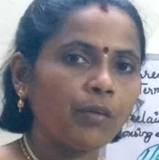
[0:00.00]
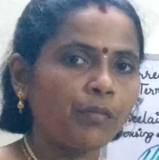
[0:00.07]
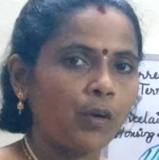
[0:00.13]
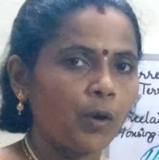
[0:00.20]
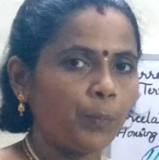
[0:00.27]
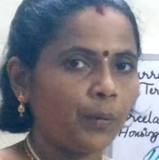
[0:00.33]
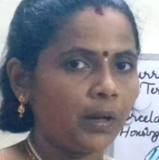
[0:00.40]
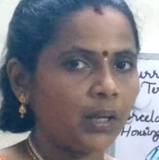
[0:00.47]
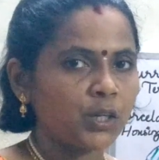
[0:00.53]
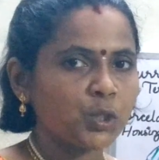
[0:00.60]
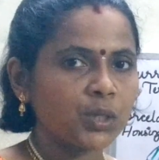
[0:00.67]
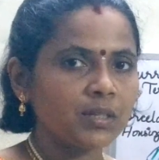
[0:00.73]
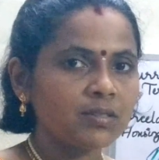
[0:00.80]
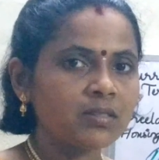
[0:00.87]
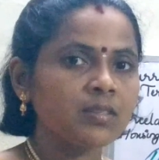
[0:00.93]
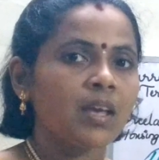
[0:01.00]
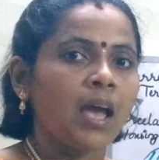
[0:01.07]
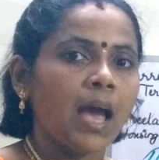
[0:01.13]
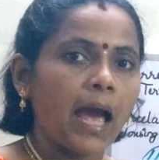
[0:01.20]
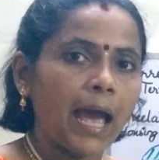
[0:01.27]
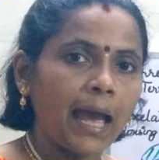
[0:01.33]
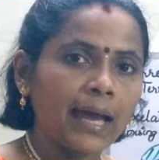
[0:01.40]
of operations
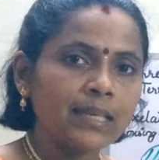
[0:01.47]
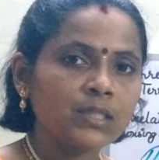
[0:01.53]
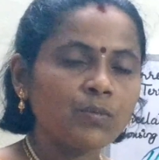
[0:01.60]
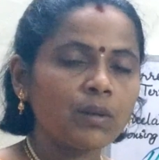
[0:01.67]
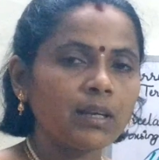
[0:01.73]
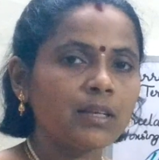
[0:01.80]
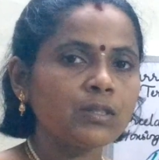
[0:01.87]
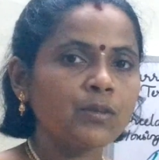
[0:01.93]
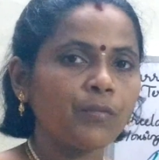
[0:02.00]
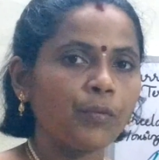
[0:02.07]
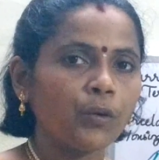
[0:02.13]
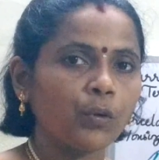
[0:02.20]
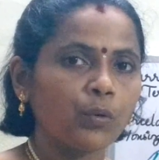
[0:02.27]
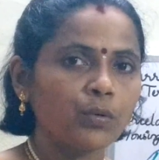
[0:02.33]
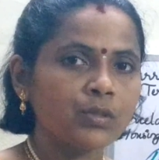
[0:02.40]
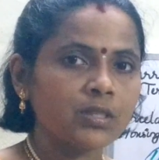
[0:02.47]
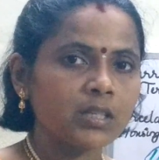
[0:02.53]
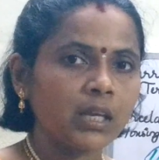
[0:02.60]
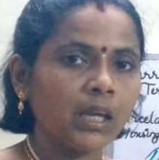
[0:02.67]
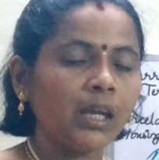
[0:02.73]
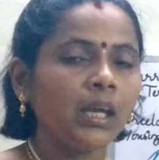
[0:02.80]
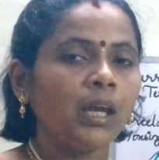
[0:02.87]
as well as if you could
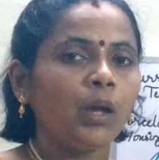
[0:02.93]
see